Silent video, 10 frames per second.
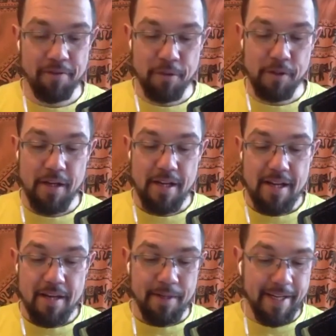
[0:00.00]
to.
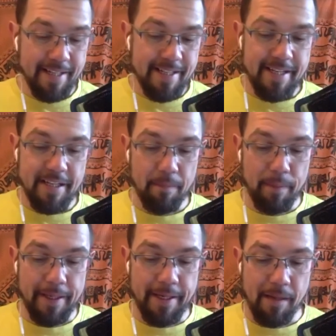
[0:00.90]
But I can hear they're
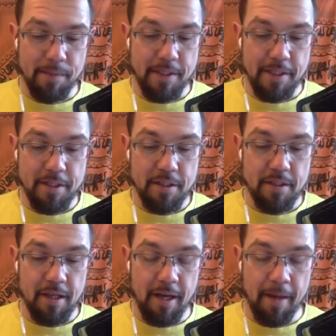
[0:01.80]
playing upstairs.
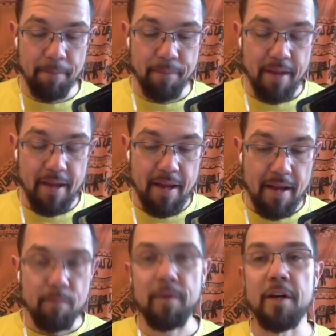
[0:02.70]
Um,
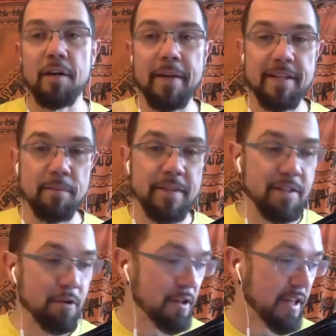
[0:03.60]
we're gonna make some
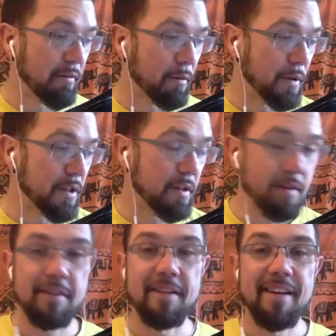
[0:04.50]
desserts afterwards.
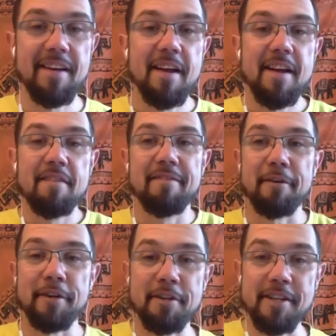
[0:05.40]

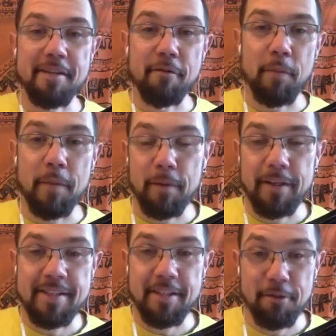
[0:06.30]
Very interesting for people
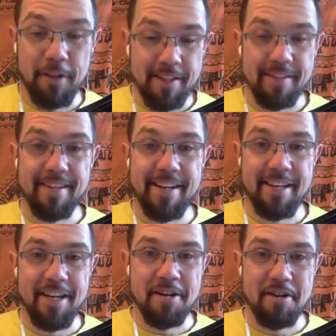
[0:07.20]
listening to that in ten
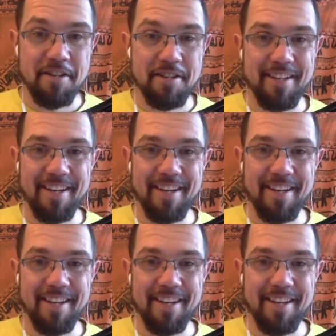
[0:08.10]
years,